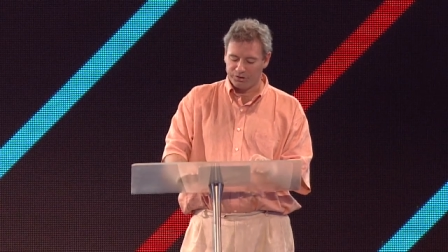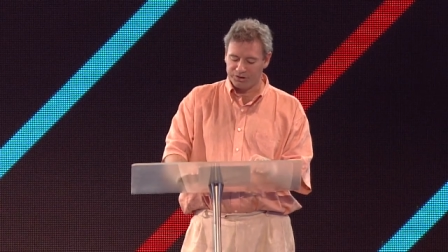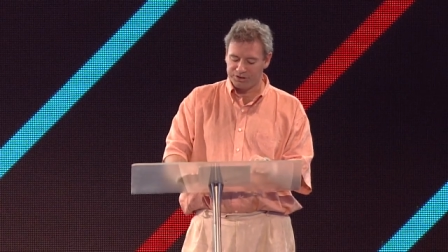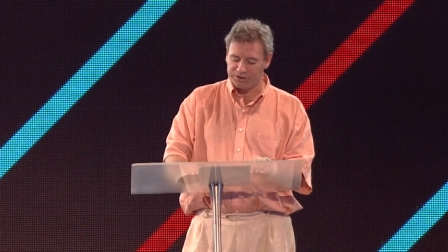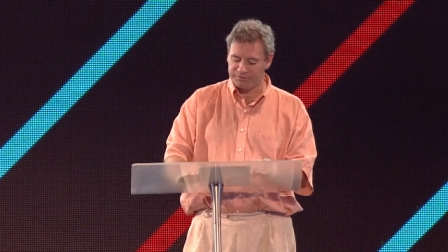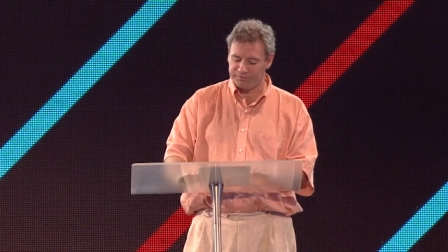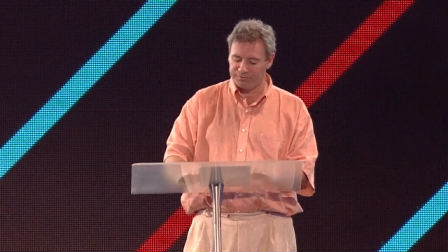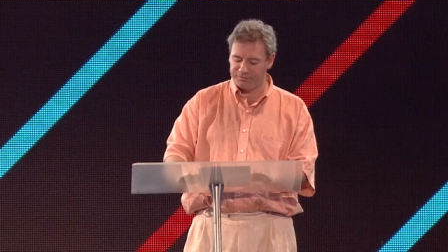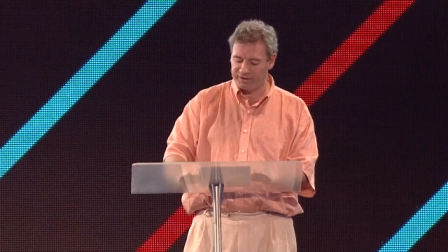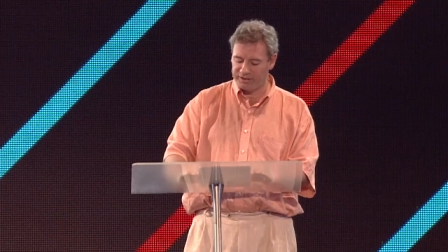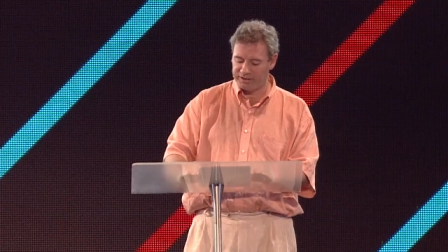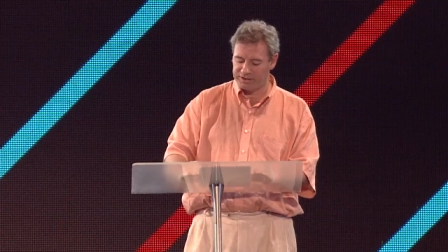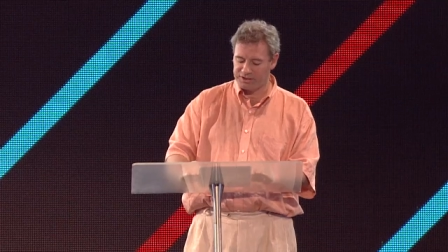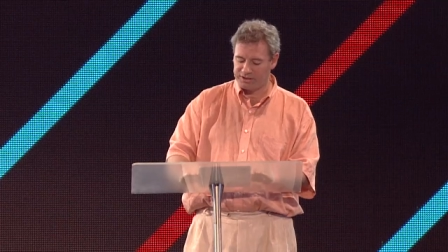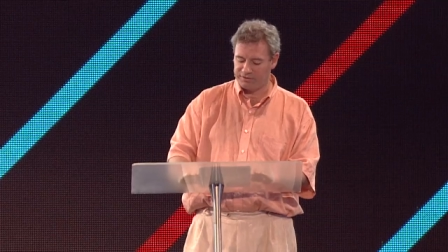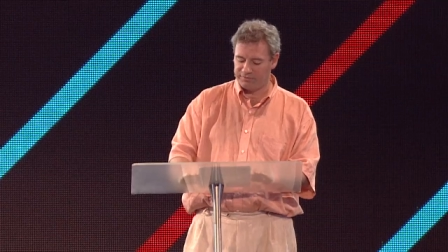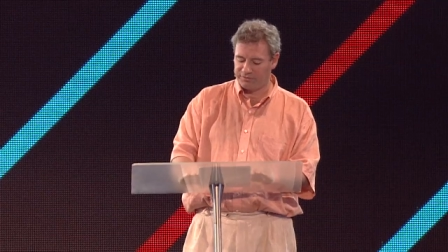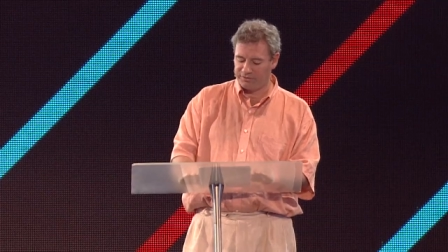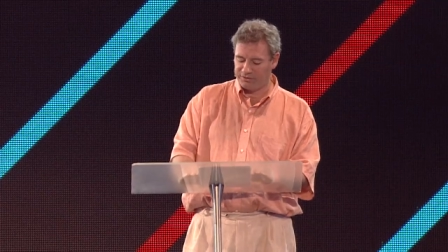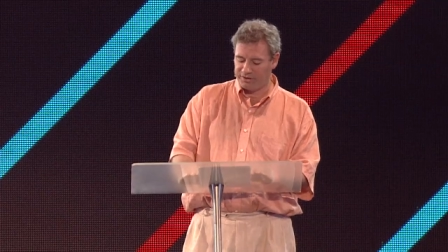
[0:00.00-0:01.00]
the
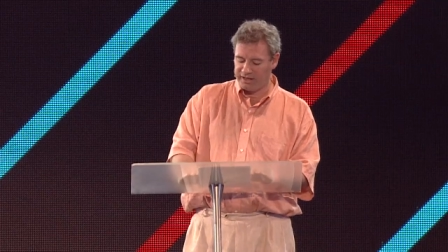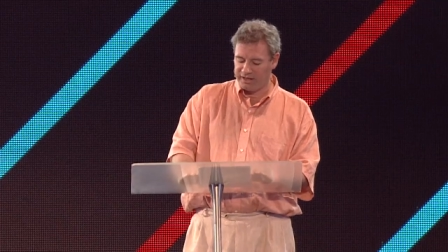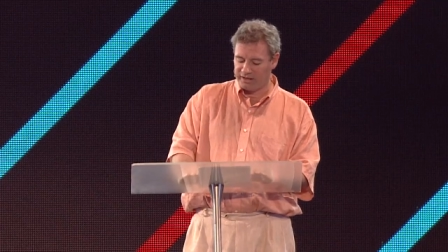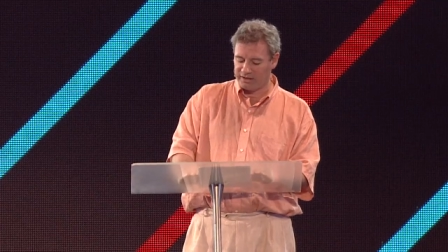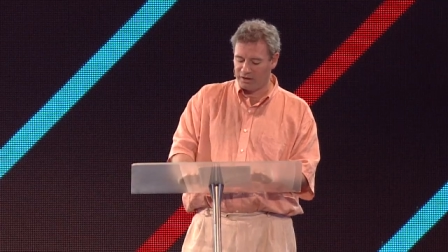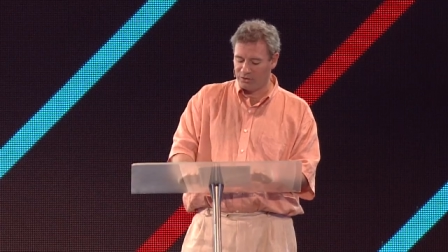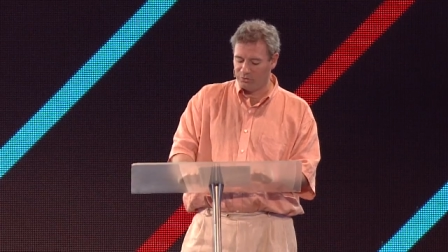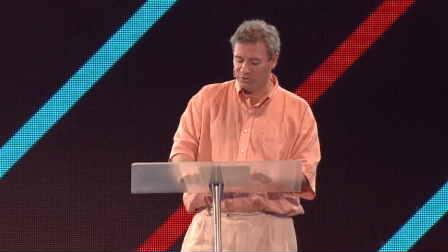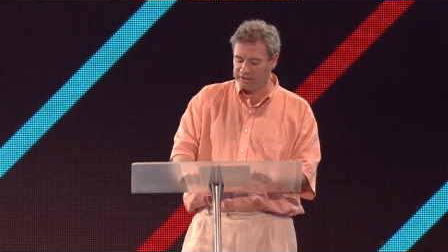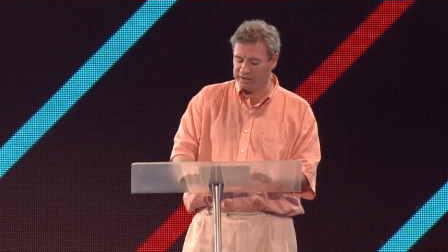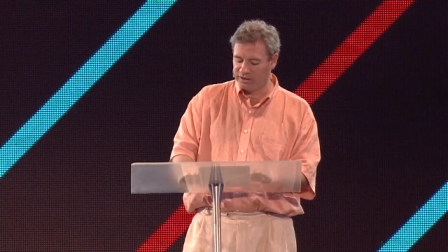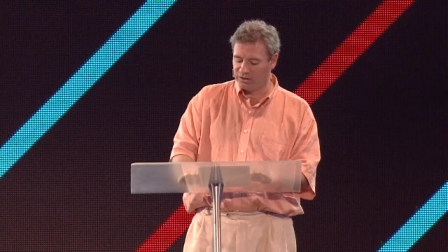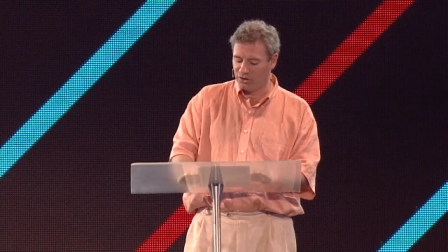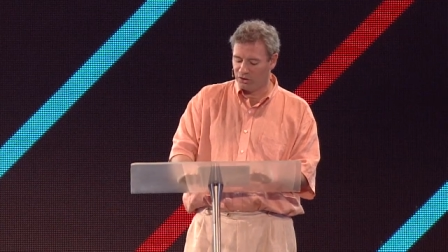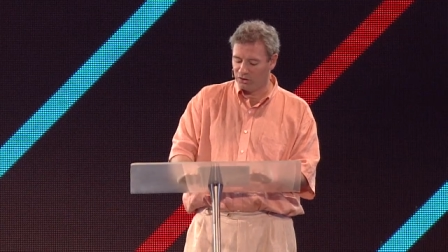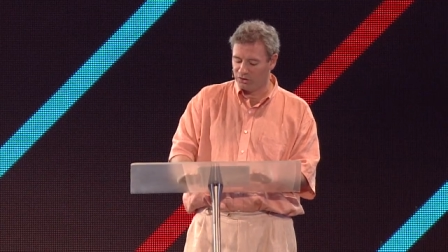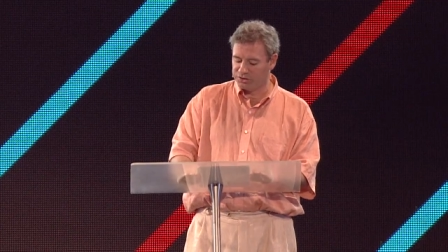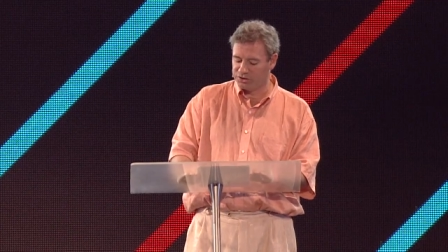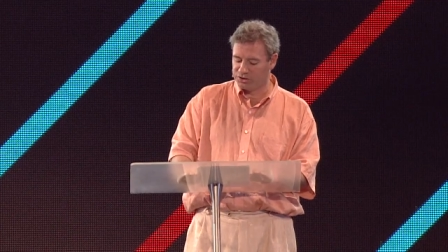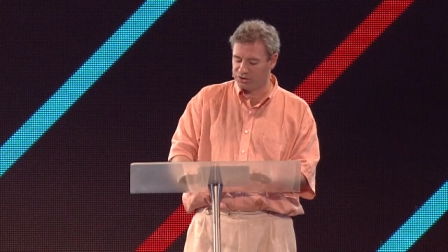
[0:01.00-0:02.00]
definitive thing only
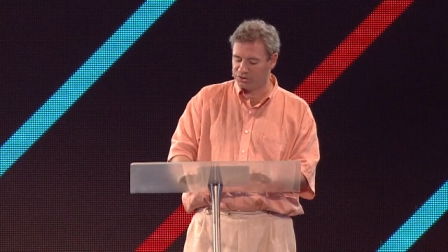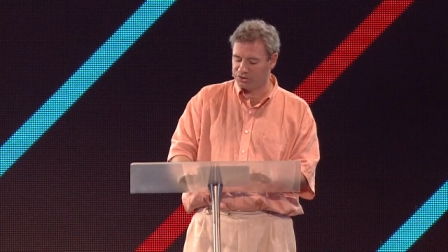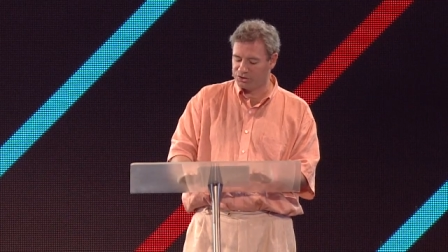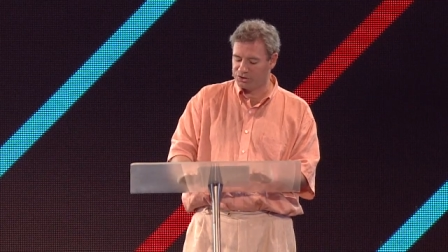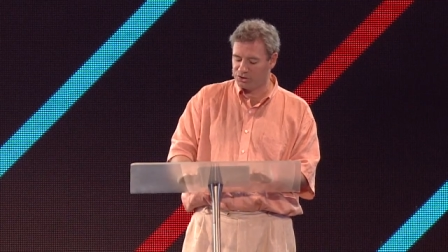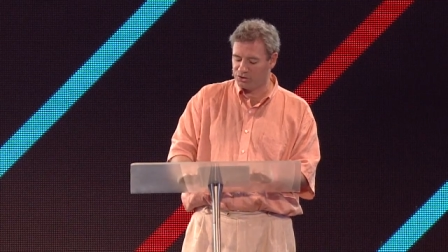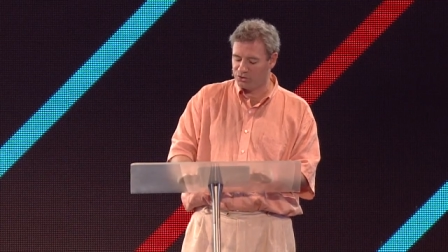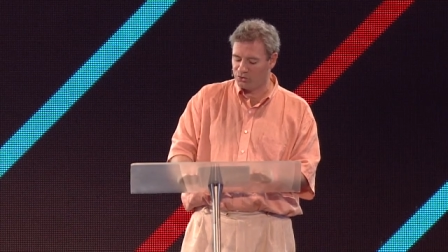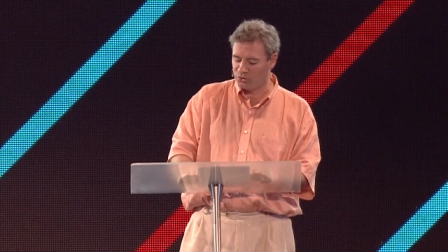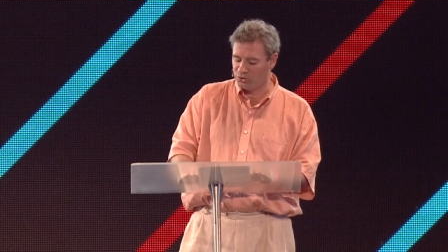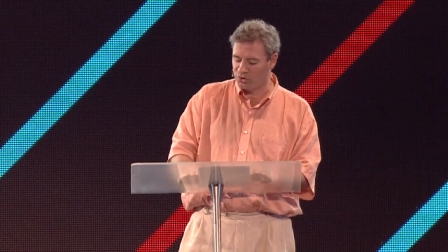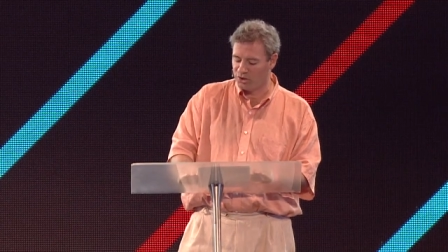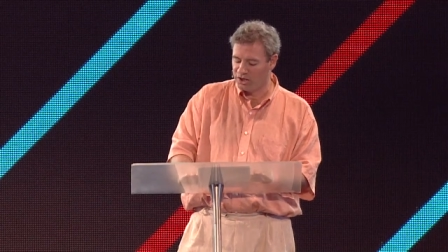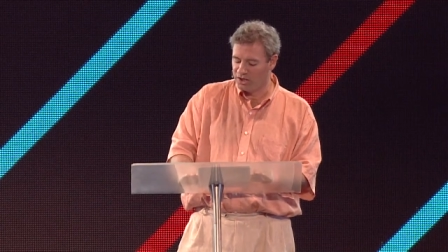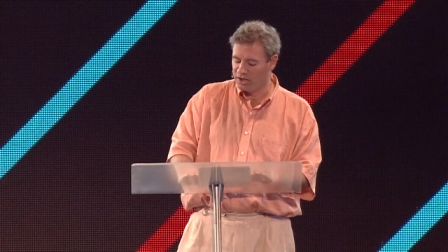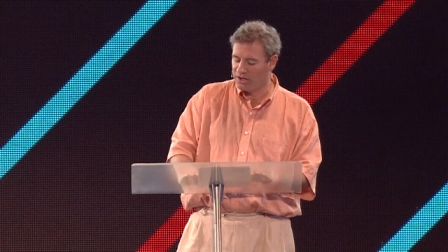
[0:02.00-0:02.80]
God could do,